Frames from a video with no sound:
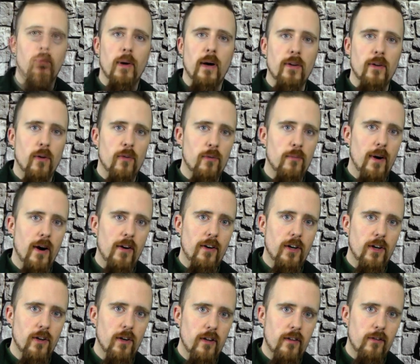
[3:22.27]
But North
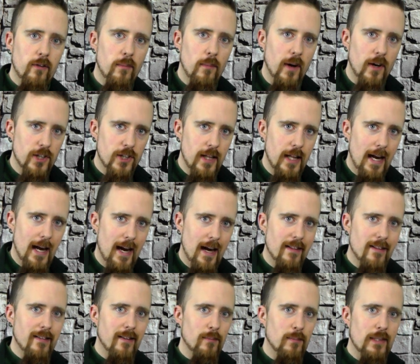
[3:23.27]
America, not so much. They
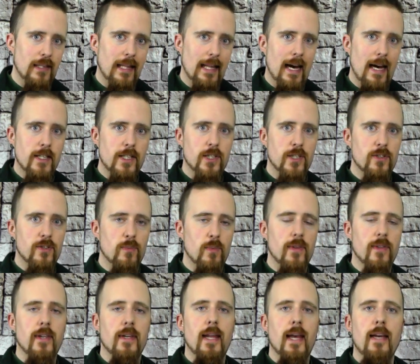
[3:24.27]
had some clashes
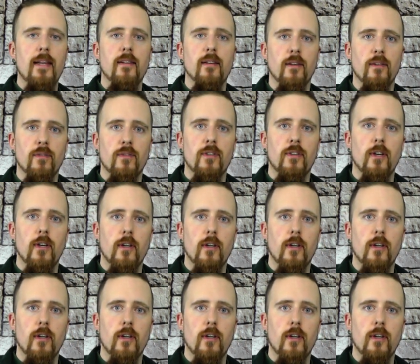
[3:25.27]
with the natives.